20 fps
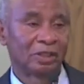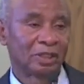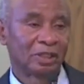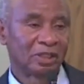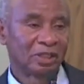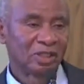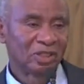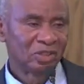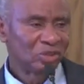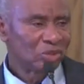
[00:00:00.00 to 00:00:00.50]

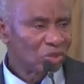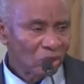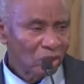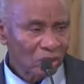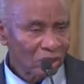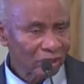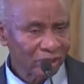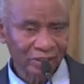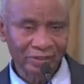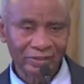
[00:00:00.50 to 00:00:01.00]
Amen. You don't
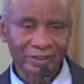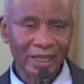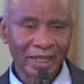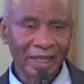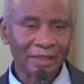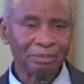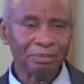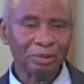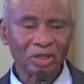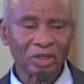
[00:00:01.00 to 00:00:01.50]

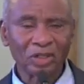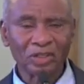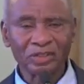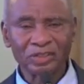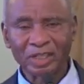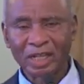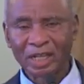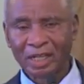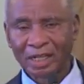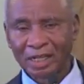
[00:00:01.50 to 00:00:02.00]
understand
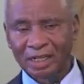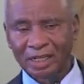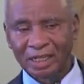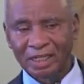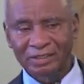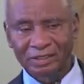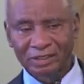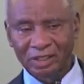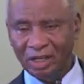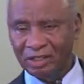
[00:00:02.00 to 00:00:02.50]
because
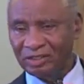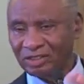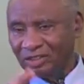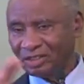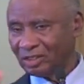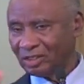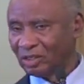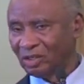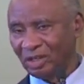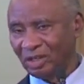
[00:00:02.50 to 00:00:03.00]
it's not
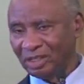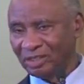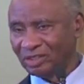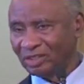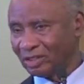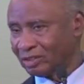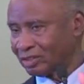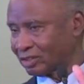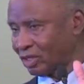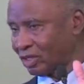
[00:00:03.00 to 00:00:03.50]
only
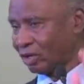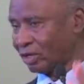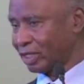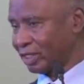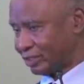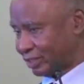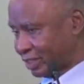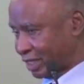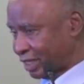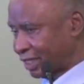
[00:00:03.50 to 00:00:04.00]
just talking,
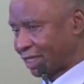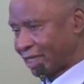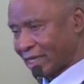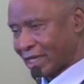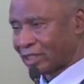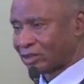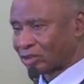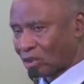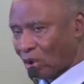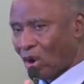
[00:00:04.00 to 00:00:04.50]
staying here
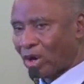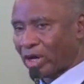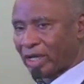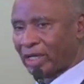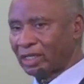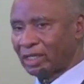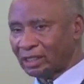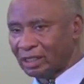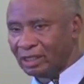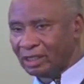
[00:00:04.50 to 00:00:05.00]
and
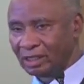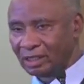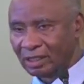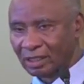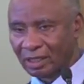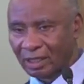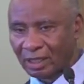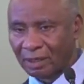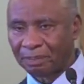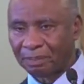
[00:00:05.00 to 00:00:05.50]
talking, right.